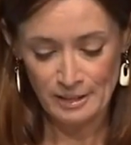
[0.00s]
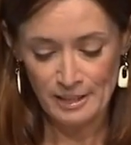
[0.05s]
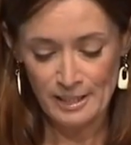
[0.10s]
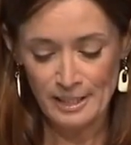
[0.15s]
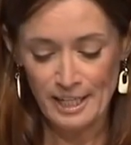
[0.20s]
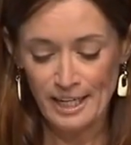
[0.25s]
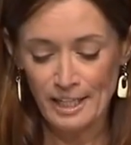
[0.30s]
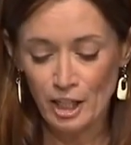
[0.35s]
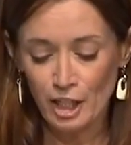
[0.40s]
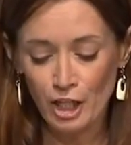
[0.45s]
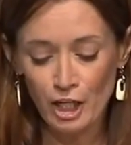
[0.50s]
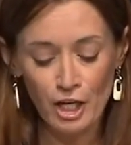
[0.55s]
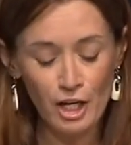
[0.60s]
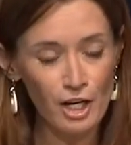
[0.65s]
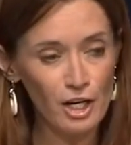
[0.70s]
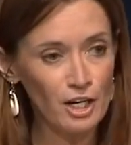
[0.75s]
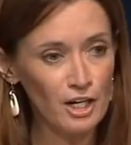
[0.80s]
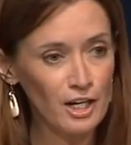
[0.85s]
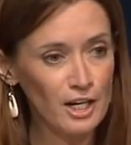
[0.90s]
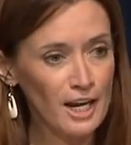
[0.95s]
can
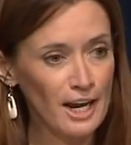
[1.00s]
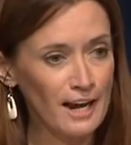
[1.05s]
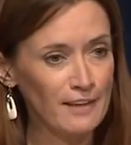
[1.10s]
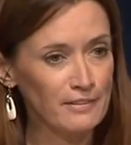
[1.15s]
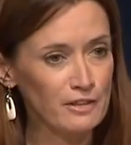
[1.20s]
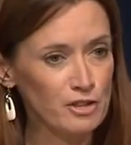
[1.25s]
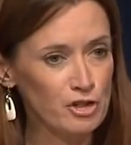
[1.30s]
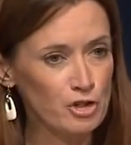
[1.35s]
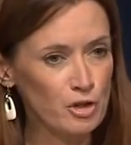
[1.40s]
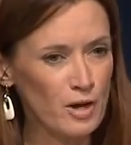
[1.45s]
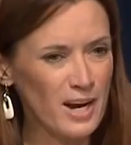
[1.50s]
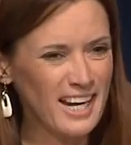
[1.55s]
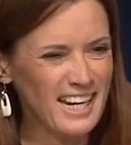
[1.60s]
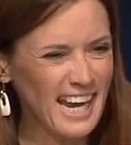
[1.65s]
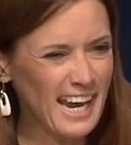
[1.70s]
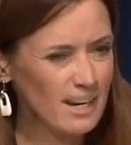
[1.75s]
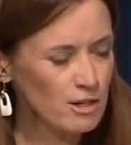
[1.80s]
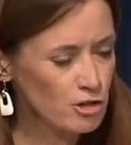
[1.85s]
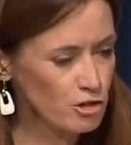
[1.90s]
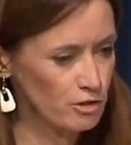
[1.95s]
occur at the trade
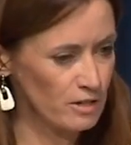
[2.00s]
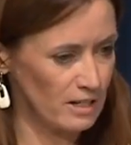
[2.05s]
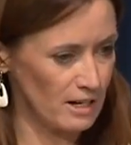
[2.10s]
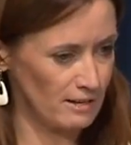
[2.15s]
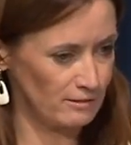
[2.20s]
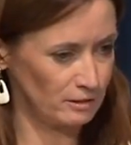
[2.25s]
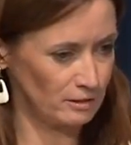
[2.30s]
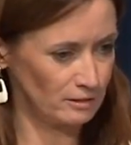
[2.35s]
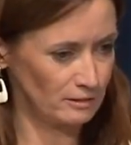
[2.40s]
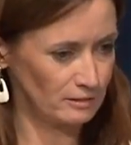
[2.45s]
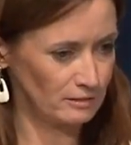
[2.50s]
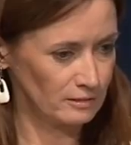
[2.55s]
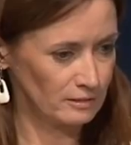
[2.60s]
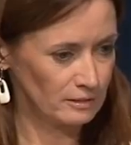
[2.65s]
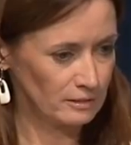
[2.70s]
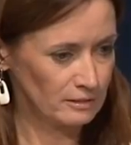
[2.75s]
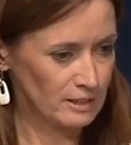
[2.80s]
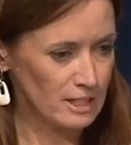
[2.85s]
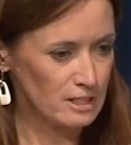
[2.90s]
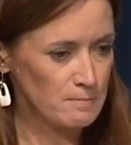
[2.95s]
entry level.
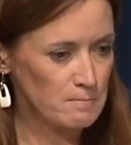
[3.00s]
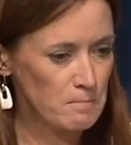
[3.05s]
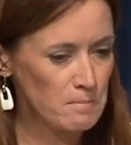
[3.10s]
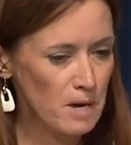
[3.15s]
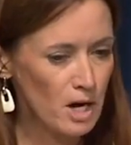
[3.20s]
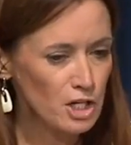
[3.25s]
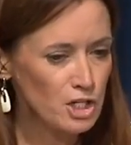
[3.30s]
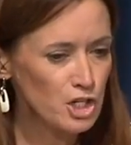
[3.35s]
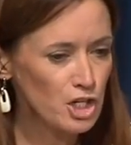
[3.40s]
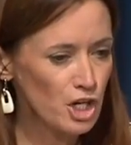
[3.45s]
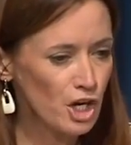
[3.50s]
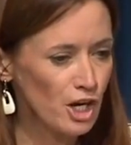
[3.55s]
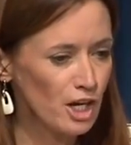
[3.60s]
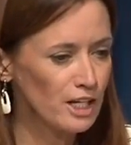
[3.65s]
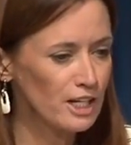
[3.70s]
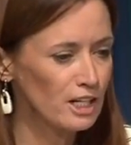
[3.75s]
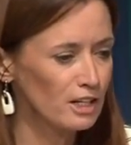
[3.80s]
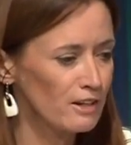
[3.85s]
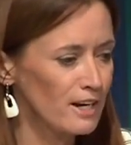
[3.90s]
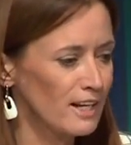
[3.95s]
That's much
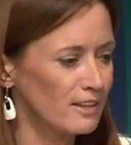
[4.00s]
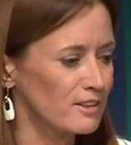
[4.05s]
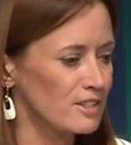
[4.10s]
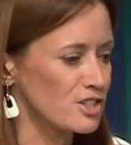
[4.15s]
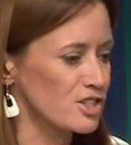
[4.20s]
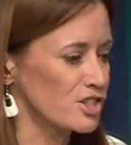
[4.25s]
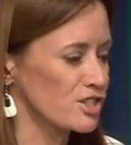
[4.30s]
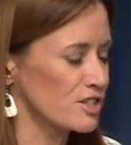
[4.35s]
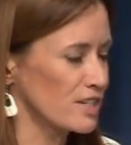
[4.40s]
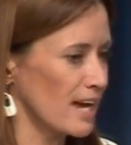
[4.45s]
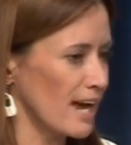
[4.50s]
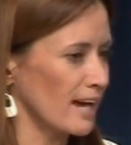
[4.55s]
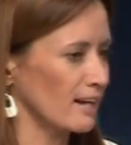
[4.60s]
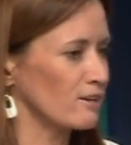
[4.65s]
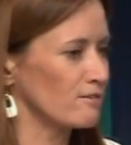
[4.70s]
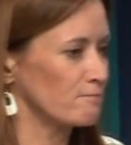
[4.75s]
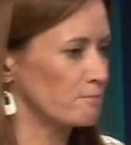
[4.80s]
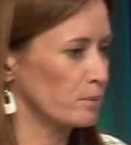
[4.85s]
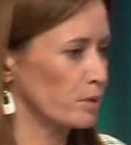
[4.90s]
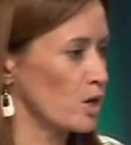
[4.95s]
earlier in the stack
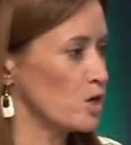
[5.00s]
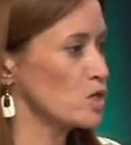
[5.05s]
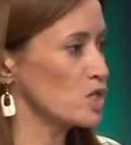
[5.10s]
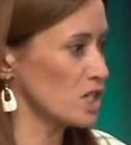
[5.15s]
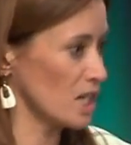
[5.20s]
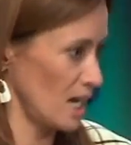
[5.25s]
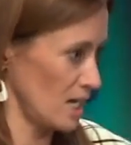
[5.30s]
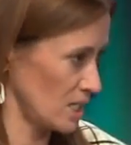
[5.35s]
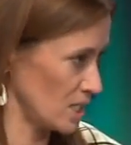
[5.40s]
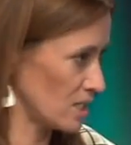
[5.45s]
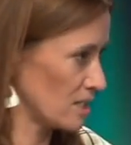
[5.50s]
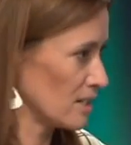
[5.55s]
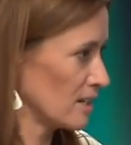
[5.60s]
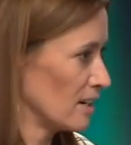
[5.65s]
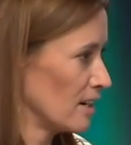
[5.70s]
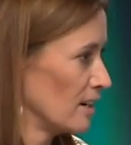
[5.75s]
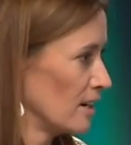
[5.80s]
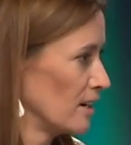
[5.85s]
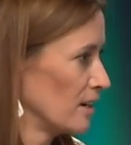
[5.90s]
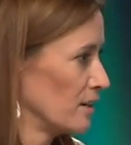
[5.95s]
of process
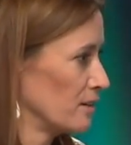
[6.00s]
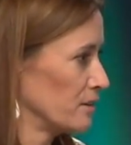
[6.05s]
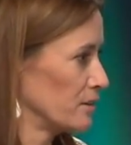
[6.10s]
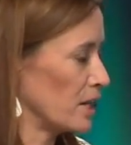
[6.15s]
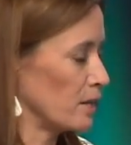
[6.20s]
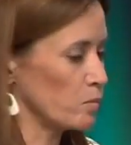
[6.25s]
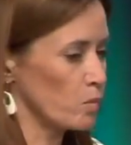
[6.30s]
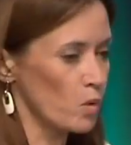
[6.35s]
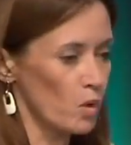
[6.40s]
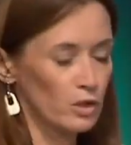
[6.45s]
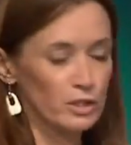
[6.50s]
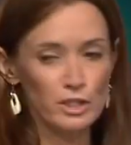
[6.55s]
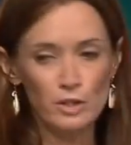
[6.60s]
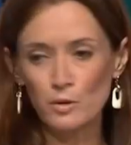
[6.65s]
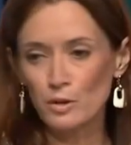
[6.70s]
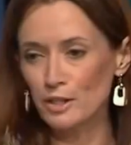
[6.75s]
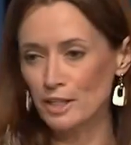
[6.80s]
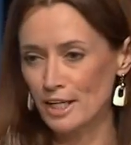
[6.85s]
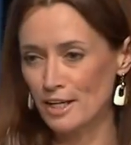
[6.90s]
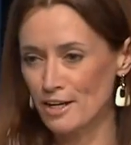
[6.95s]
than what you
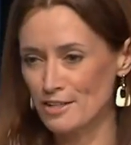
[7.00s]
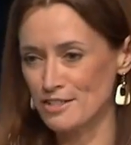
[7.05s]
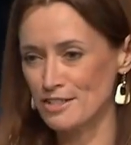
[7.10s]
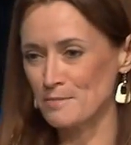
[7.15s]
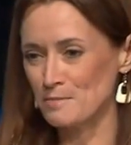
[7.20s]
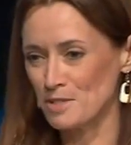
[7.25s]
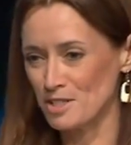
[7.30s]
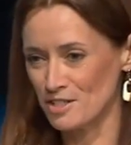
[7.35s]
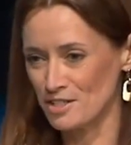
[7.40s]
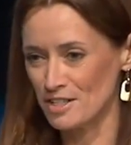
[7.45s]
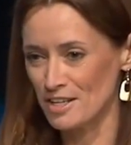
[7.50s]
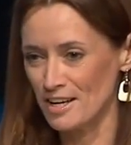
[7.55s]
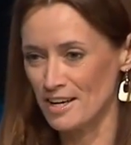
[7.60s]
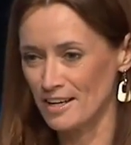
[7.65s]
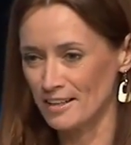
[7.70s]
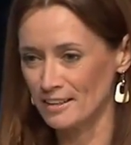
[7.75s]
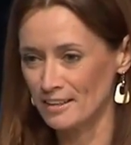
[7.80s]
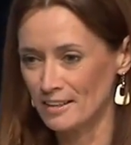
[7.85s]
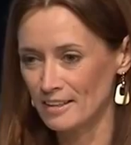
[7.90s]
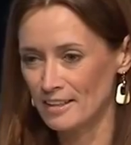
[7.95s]
are accustomed to
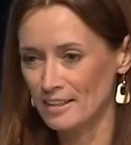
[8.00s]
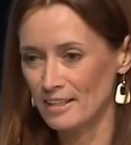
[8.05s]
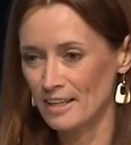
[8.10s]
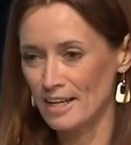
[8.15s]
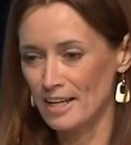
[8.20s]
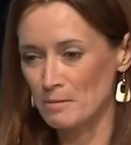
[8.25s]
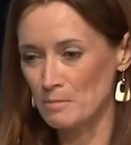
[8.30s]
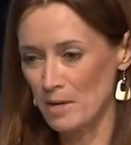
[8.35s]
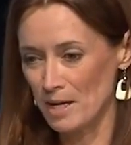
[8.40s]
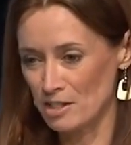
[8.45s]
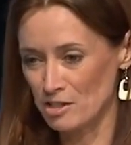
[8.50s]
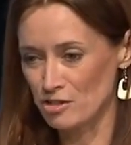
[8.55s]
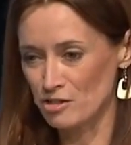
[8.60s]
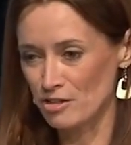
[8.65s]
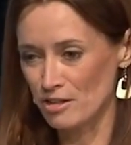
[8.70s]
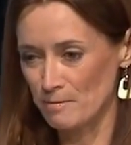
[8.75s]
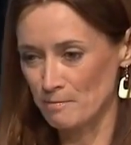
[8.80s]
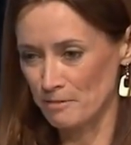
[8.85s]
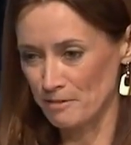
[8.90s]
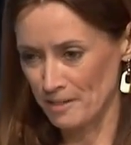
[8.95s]
seeing in
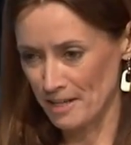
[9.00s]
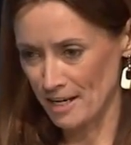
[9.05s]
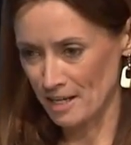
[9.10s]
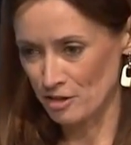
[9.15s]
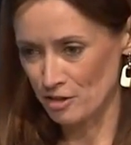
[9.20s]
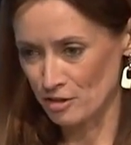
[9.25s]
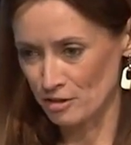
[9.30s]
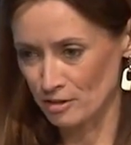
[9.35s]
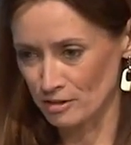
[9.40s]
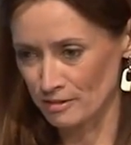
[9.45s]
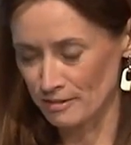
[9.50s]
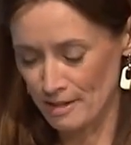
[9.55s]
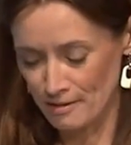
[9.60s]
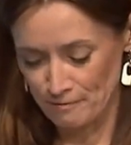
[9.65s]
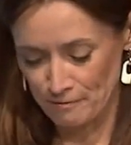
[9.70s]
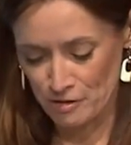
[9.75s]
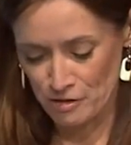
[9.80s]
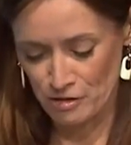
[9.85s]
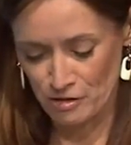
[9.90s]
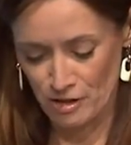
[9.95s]
mainstream financial
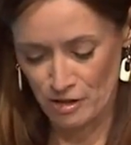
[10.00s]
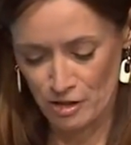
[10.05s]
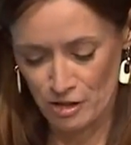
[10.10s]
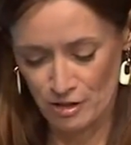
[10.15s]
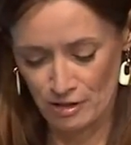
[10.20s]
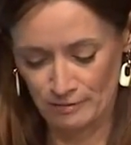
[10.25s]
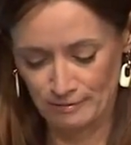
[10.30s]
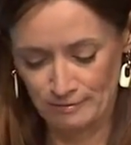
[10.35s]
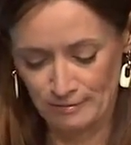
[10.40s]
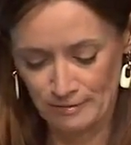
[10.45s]
infrastructure.